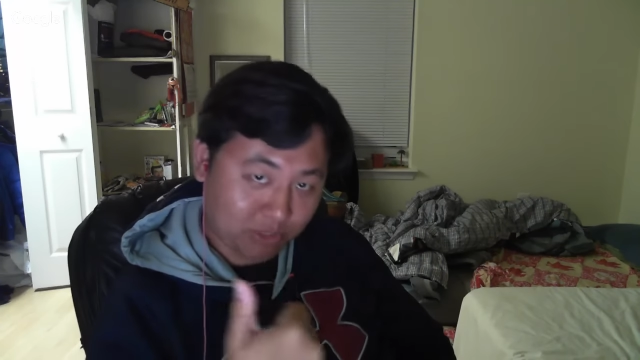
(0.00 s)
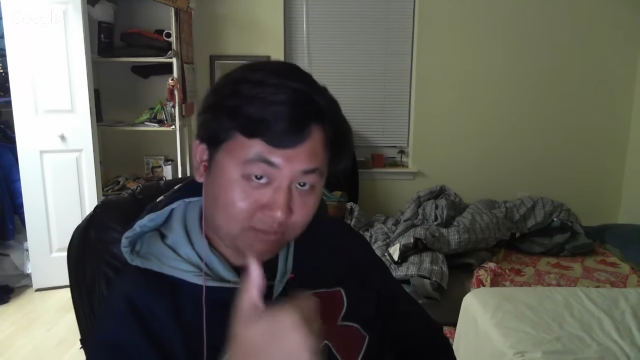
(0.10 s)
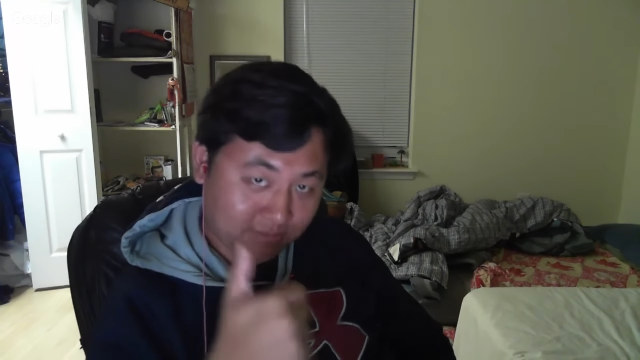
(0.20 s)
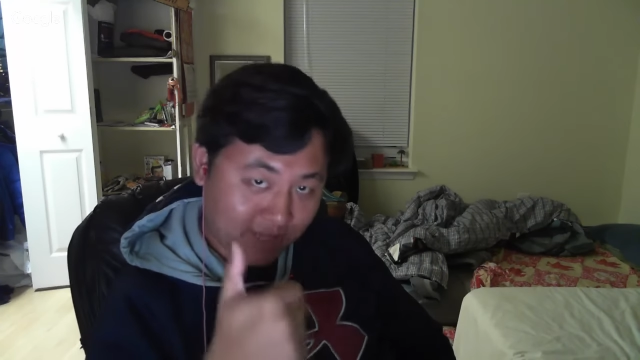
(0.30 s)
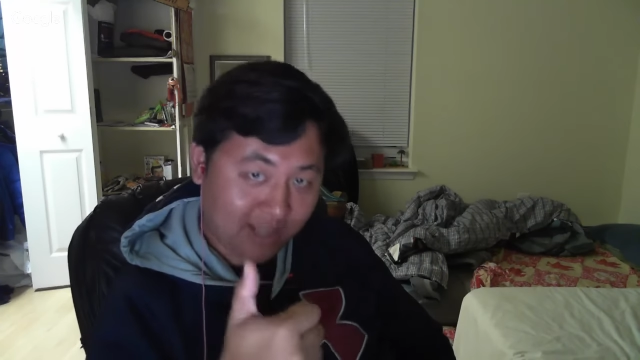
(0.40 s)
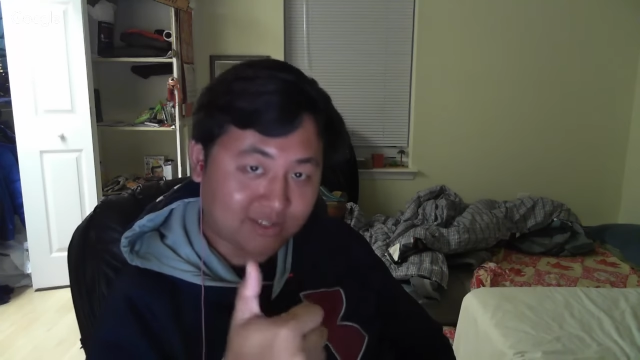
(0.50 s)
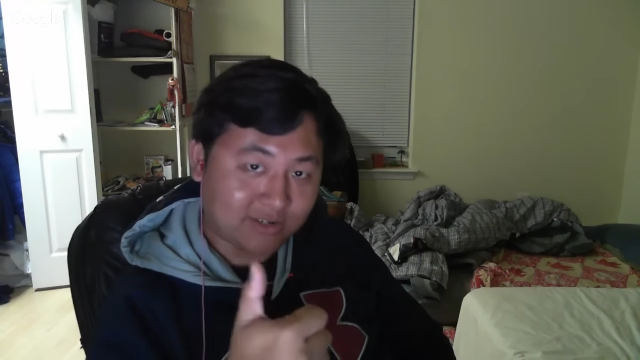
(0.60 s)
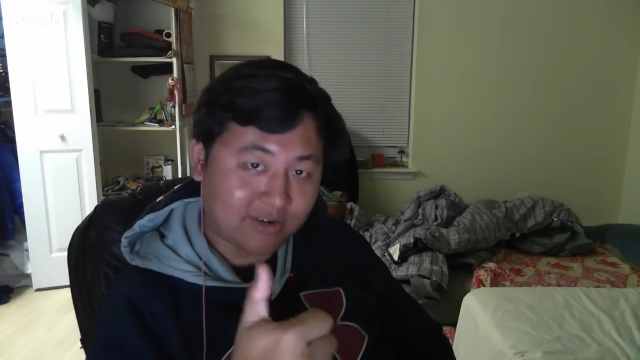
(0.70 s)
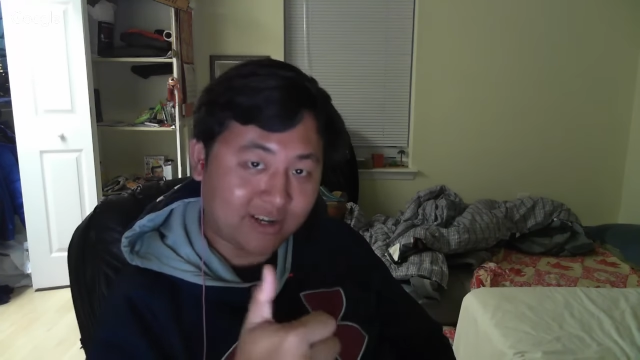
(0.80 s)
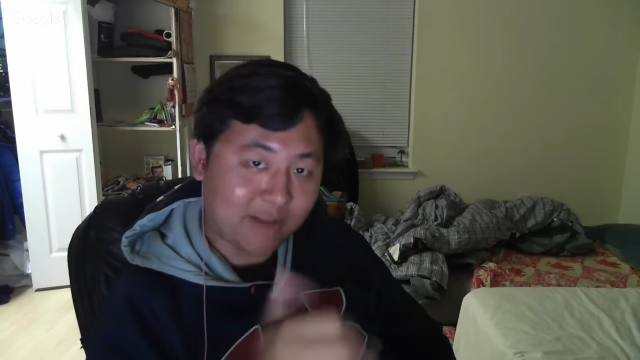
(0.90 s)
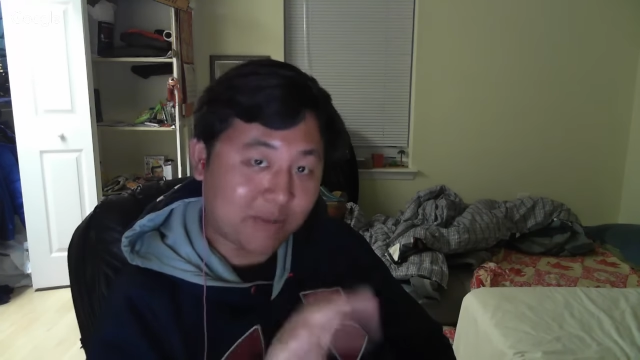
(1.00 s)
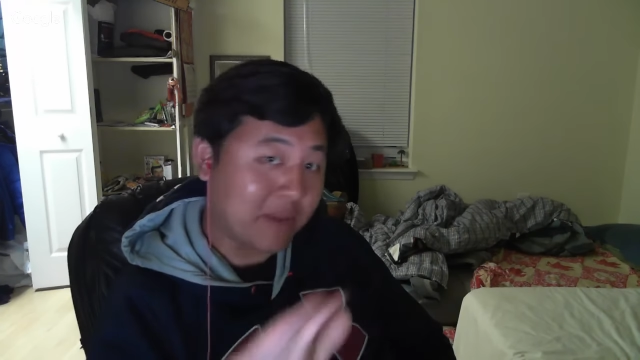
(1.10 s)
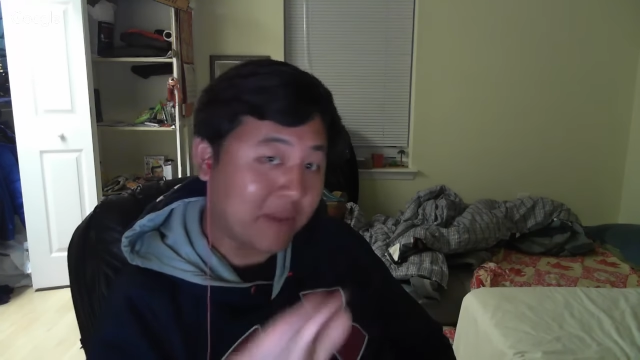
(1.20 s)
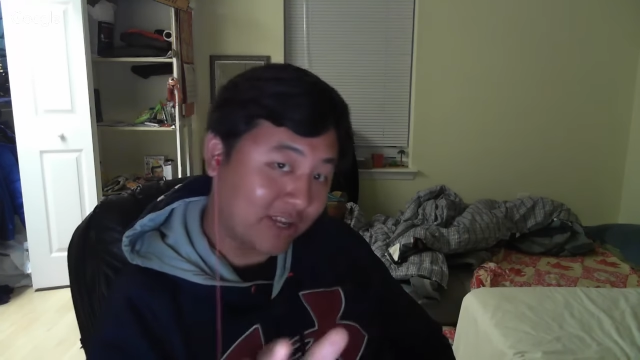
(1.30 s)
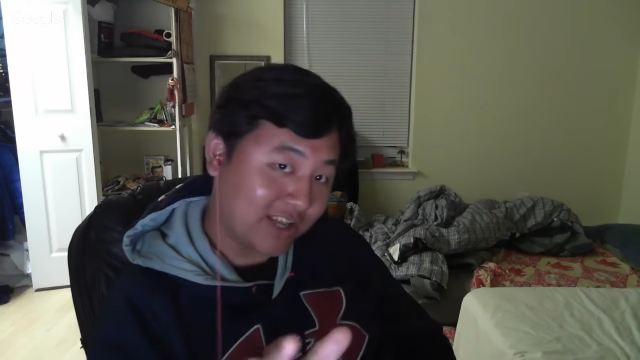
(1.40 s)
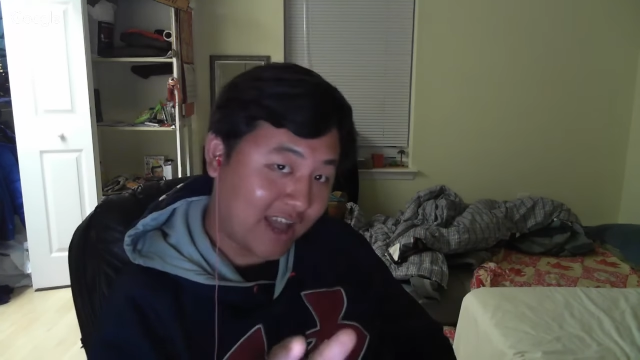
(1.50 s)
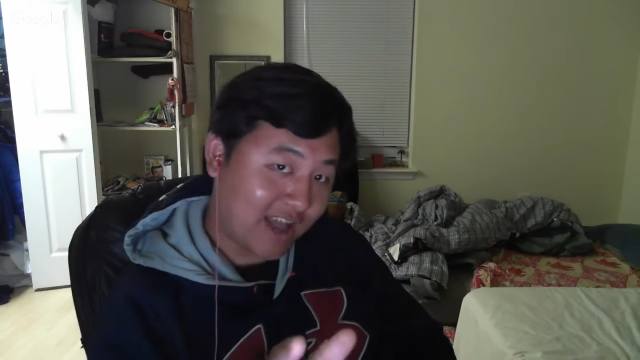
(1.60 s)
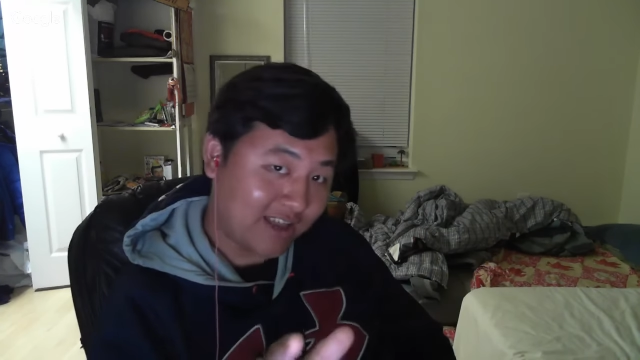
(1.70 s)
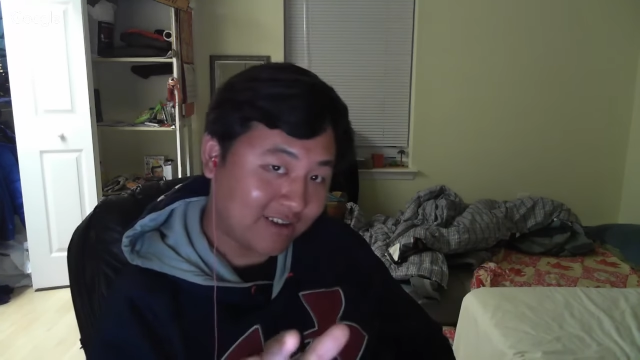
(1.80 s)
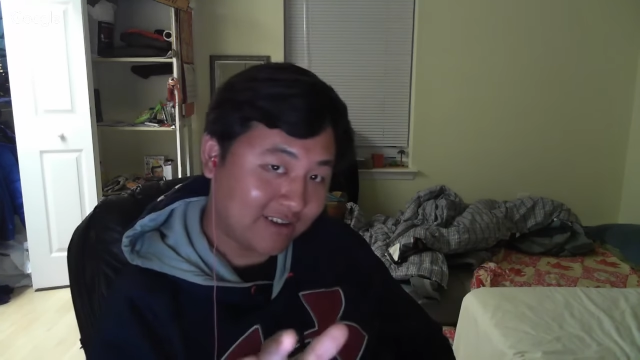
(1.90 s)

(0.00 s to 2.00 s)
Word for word: Tim's sister is pretty nice, all right? I'm a